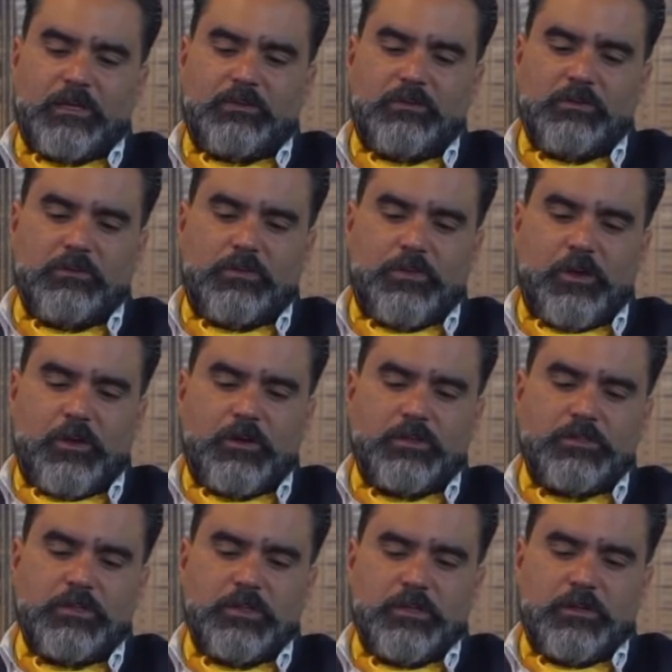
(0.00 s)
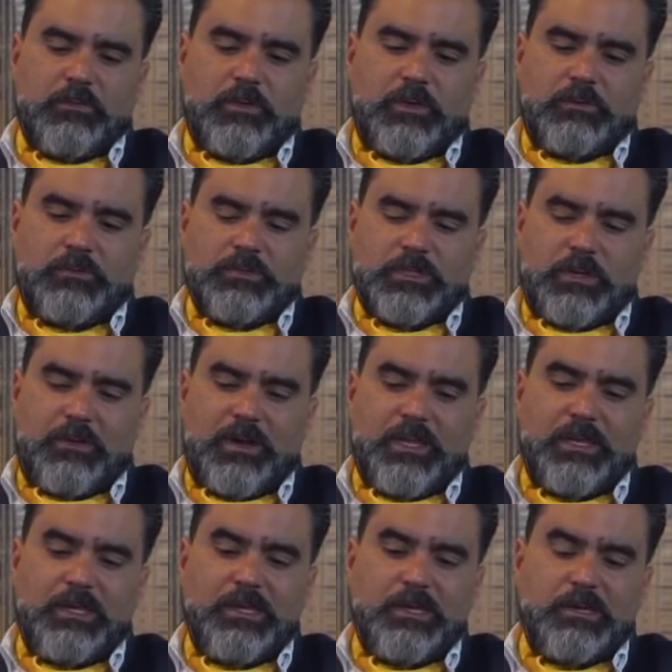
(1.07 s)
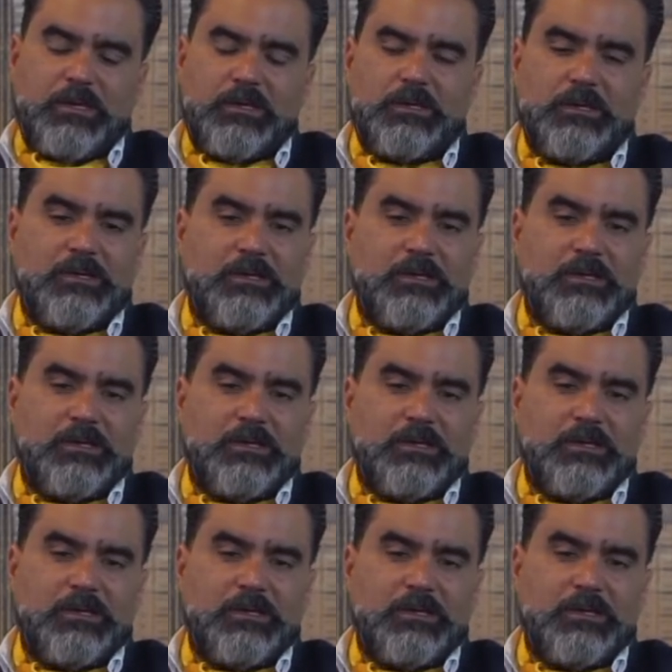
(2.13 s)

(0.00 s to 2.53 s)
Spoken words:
2/3, when it was already here,